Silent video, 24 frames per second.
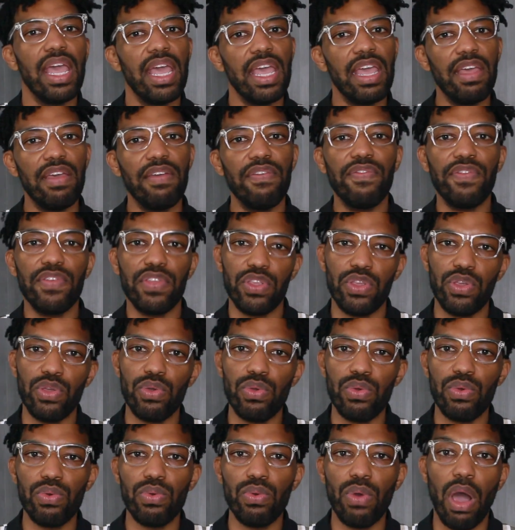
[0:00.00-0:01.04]
If
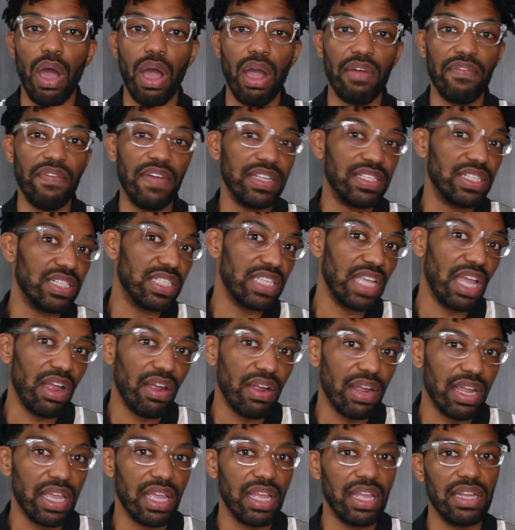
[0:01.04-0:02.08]
you are
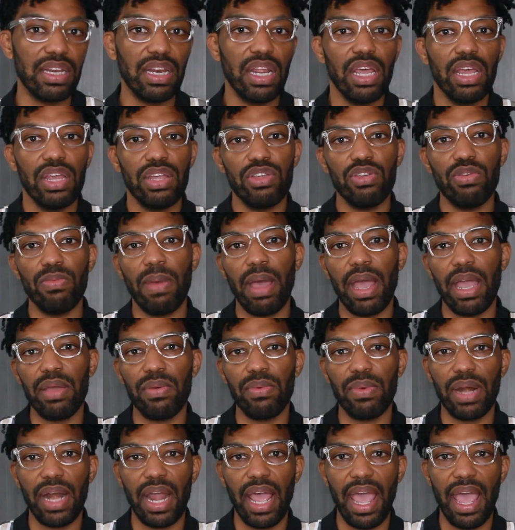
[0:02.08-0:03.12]
vegetarian, you might
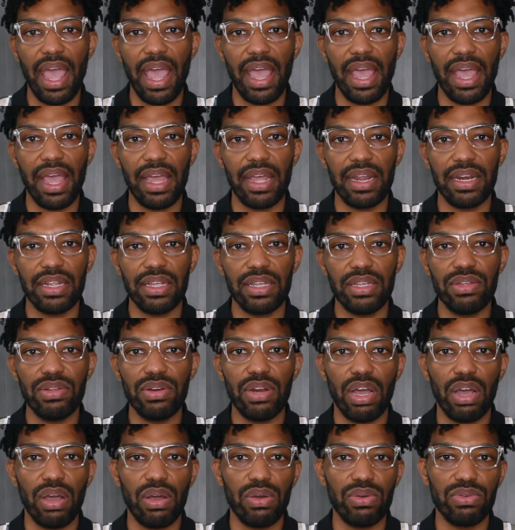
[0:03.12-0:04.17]
want to add, you
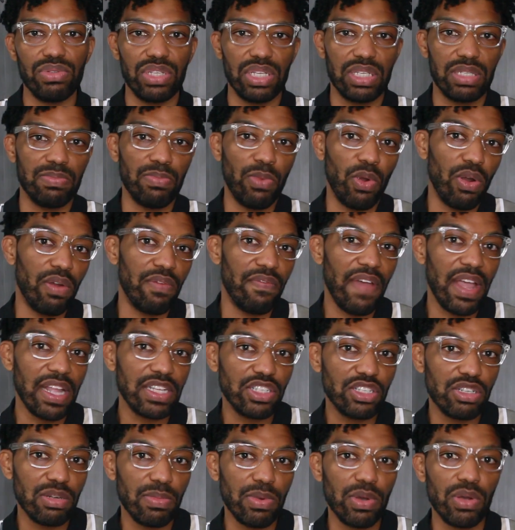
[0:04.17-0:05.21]
know, just more
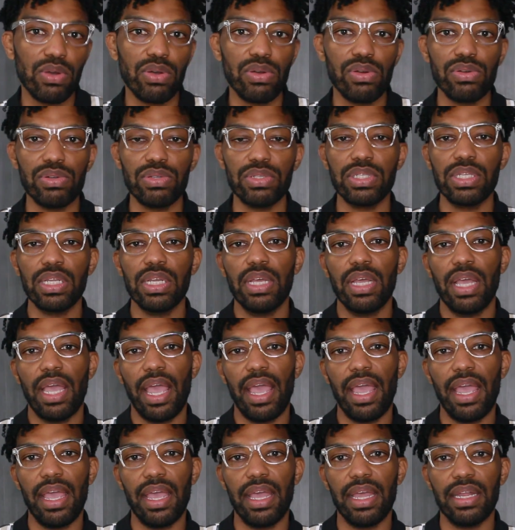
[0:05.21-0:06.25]
vegetables
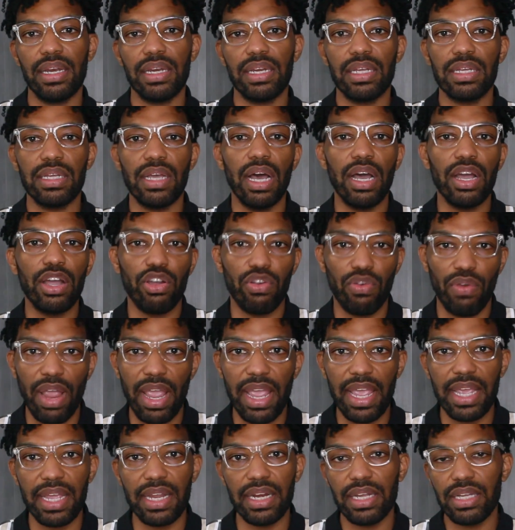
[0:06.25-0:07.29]
and a
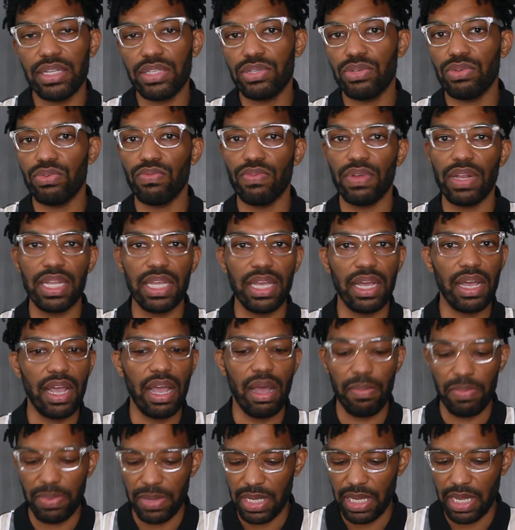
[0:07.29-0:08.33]
grain to really
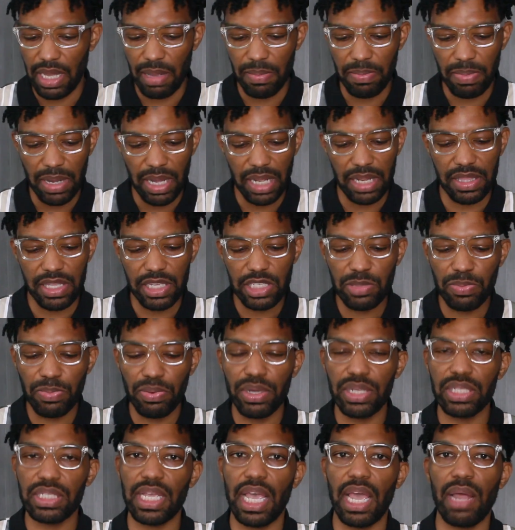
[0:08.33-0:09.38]
accompany it. But this
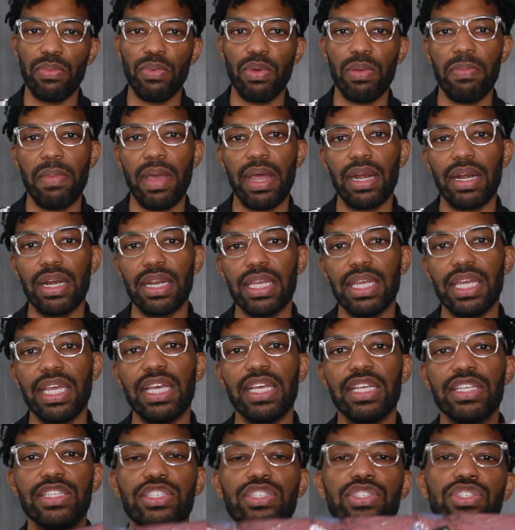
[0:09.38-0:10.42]
Prince Edward medley
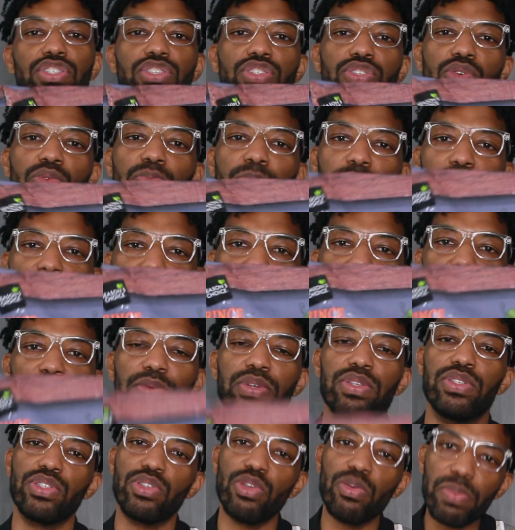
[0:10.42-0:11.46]
is super
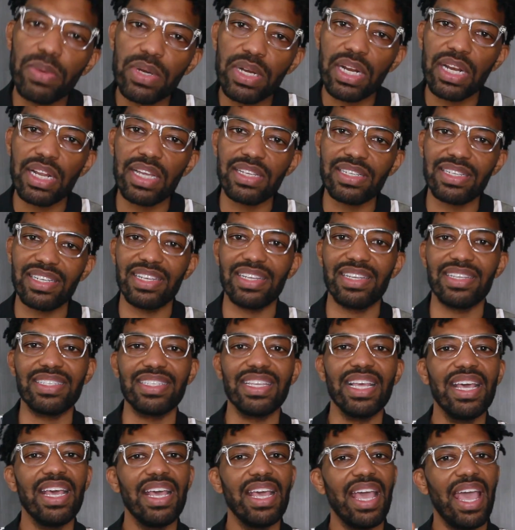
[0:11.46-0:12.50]

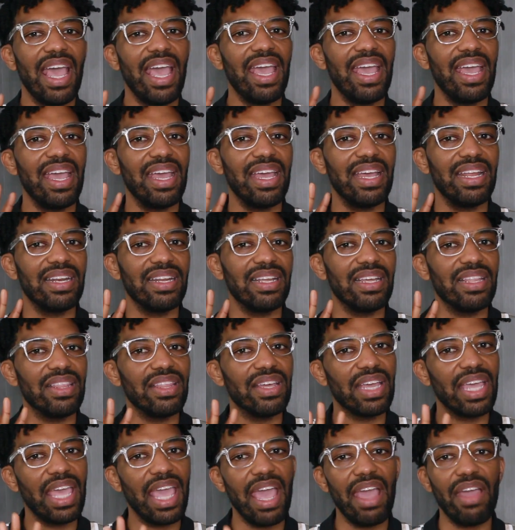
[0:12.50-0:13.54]
delicious, and
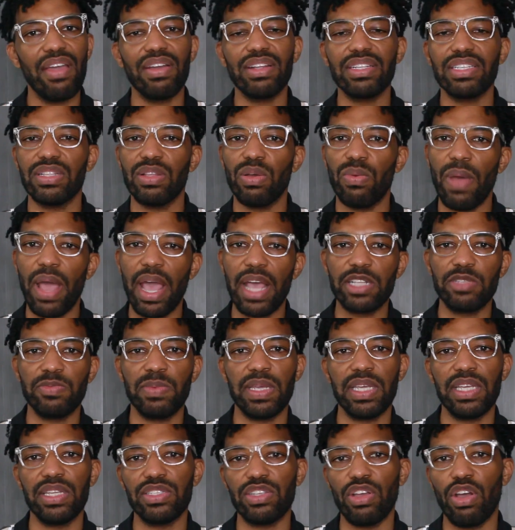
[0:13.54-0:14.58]
the carrots and the wax
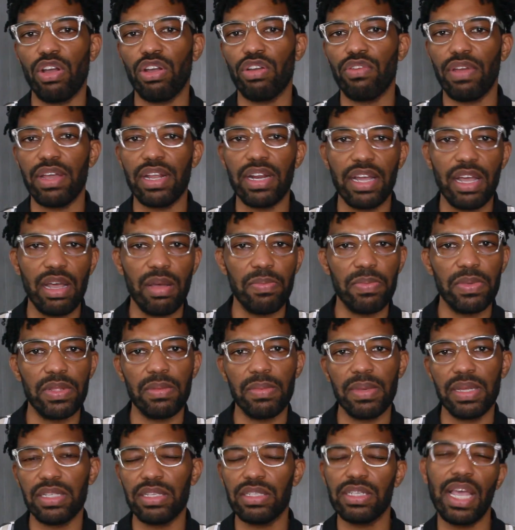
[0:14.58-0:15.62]
beans are a great
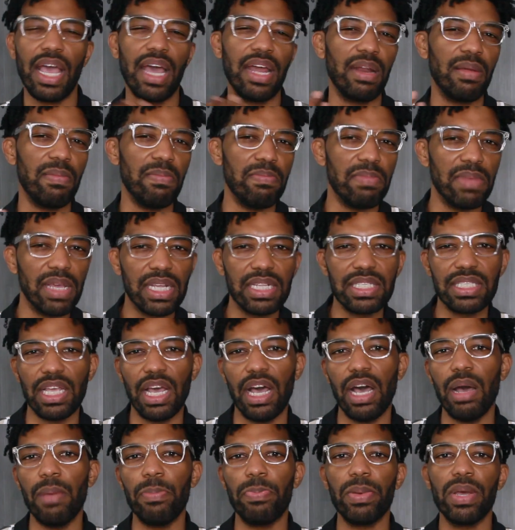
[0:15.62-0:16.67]
accompaniment to kind of mix
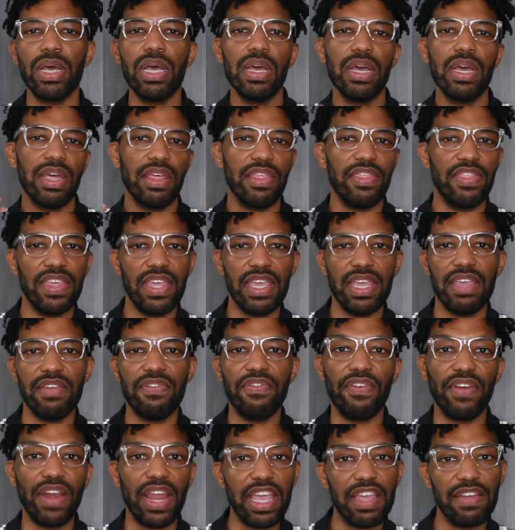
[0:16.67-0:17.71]
up the
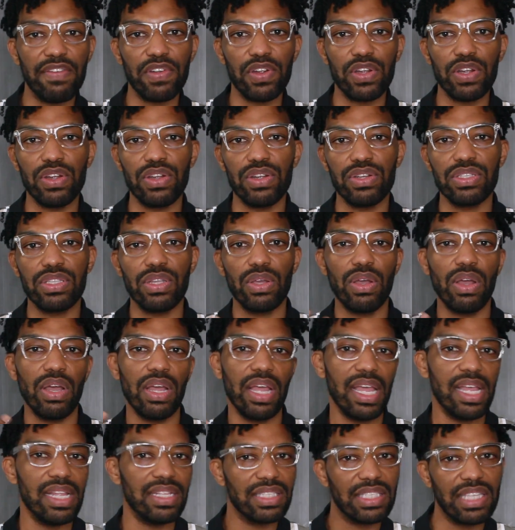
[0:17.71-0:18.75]
flavors
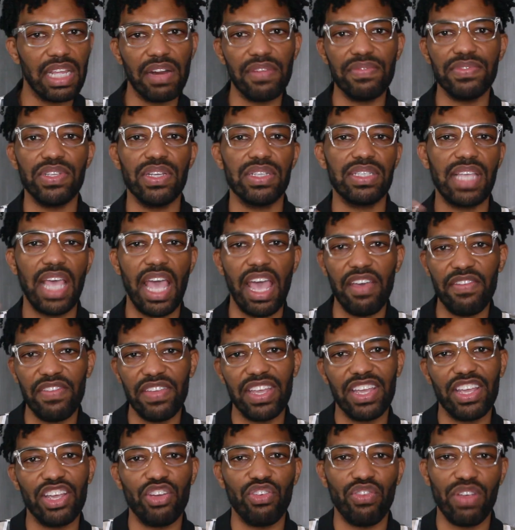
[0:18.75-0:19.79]
instead of just
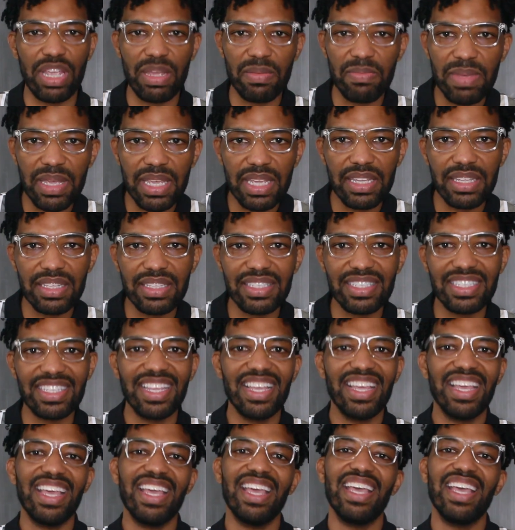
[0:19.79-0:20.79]
having green beans.